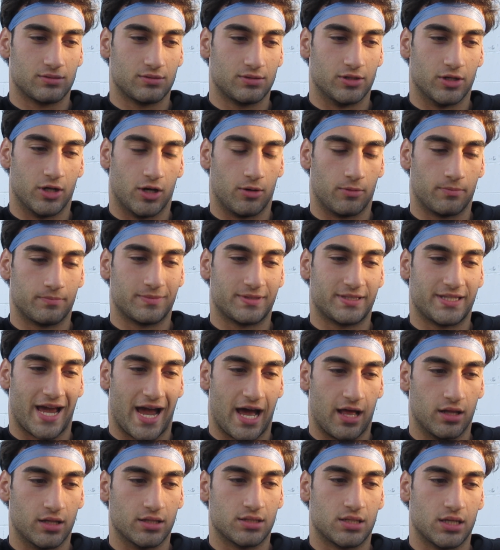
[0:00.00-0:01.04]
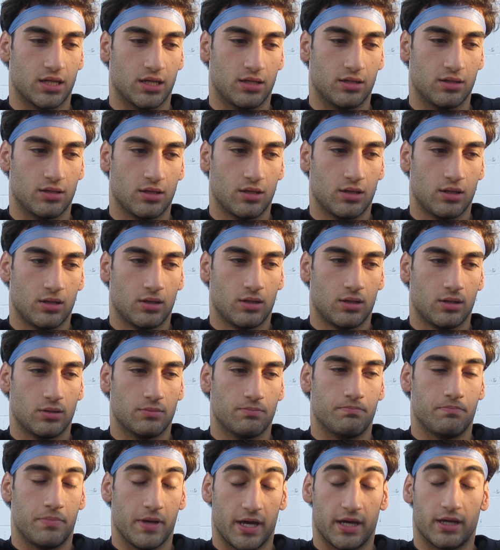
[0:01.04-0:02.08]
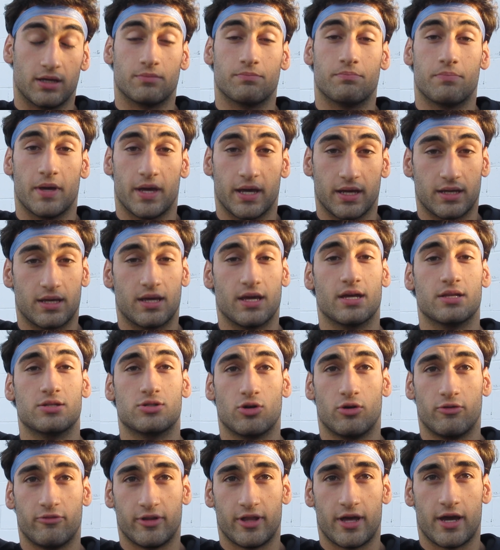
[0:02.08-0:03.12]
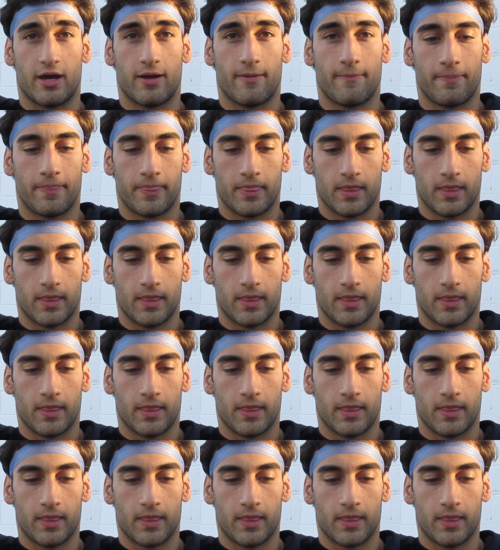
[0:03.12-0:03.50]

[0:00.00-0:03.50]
you know, talented, big kids over there.